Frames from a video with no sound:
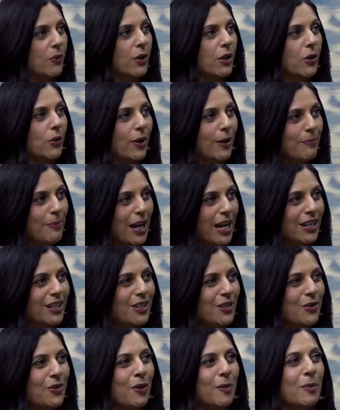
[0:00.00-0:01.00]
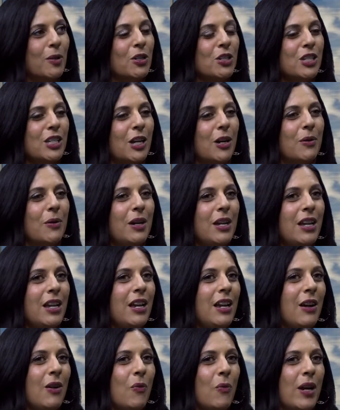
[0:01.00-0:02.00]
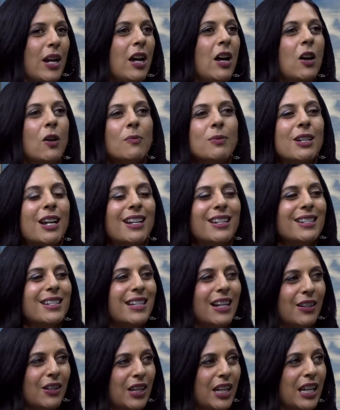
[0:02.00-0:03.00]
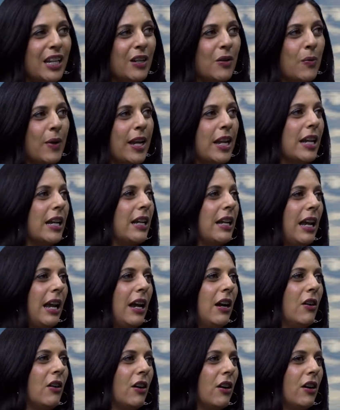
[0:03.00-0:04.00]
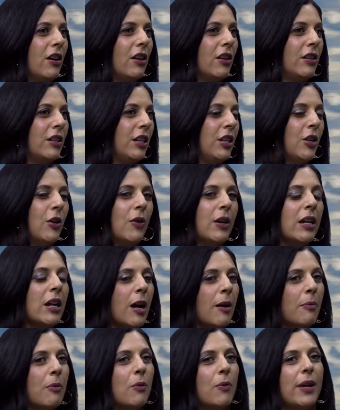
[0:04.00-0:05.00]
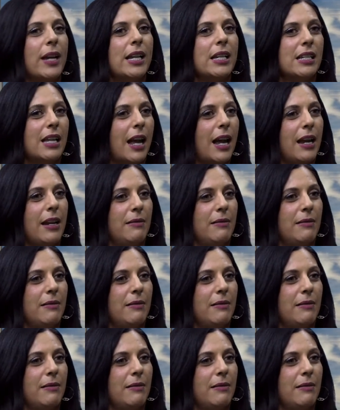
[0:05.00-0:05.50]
We're going back to normal. So when a home's not selling in a week or a couple weeks,